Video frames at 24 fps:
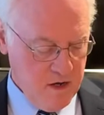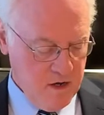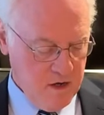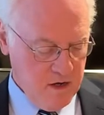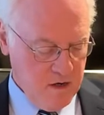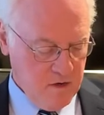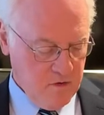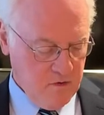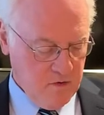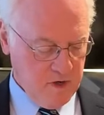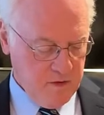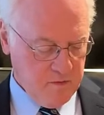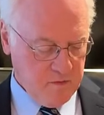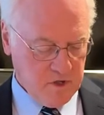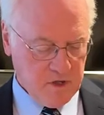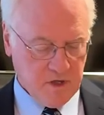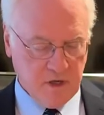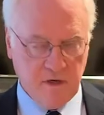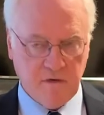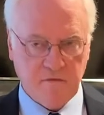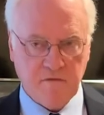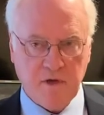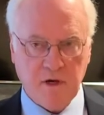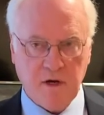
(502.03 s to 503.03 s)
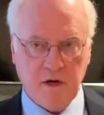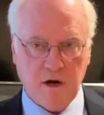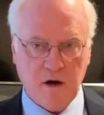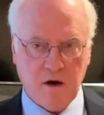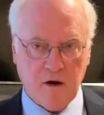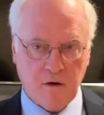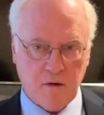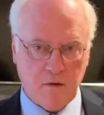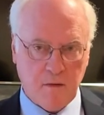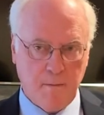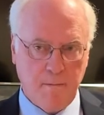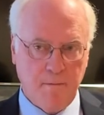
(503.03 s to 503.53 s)
We believe they
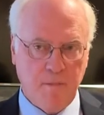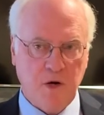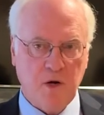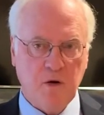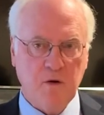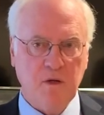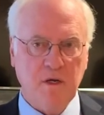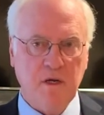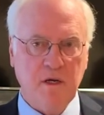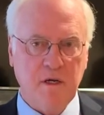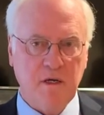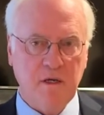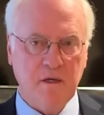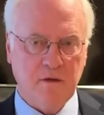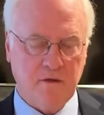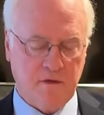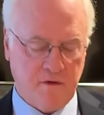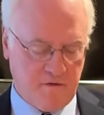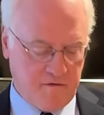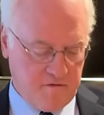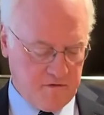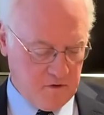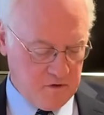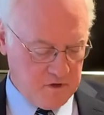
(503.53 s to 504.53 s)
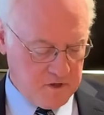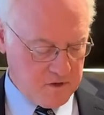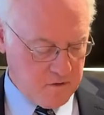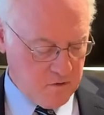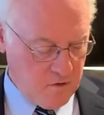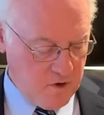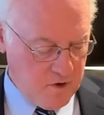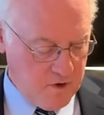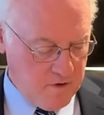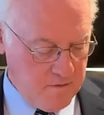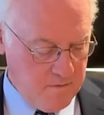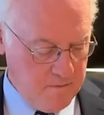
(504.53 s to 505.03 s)
are merely the first word.